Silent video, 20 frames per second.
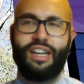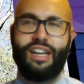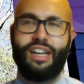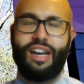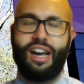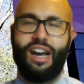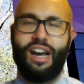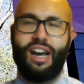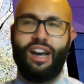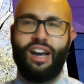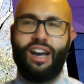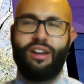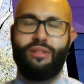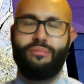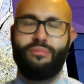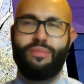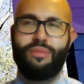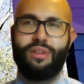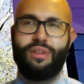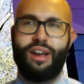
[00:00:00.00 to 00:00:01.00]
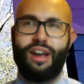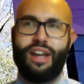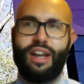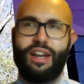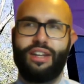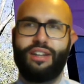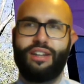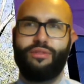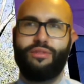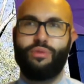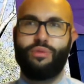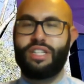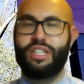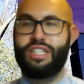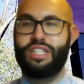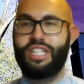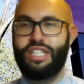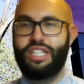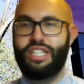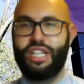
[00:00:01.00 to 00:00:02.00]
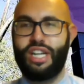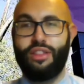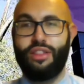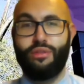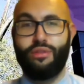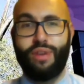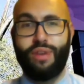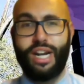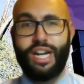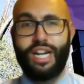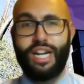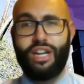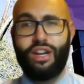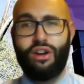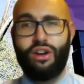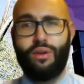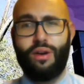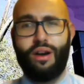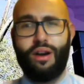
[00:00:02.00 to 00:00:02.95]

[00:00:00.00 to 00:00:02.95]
Um, I was a DJ on the radio.